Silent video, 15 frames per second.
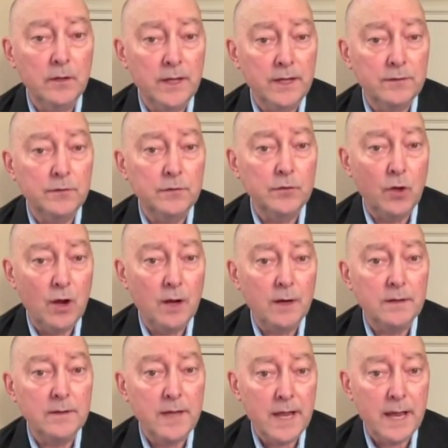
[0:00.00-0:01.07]
let's
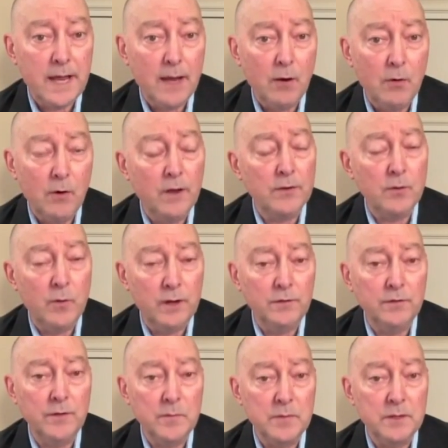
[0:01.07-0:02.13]
talk now,
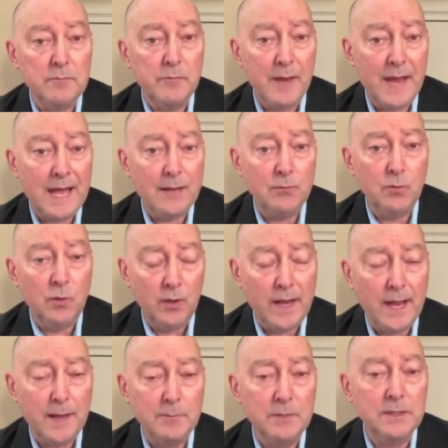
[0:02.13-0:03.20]
otherwise something bad will
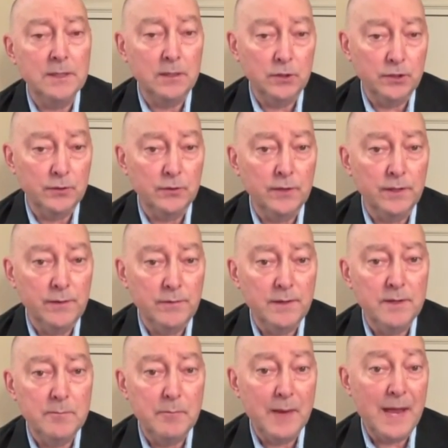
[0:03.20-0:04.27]
happen. Clearly,
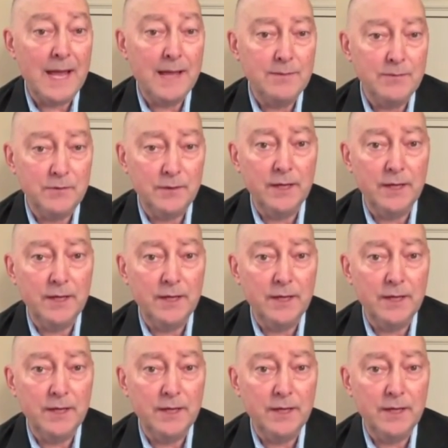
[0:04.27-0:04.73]
the bad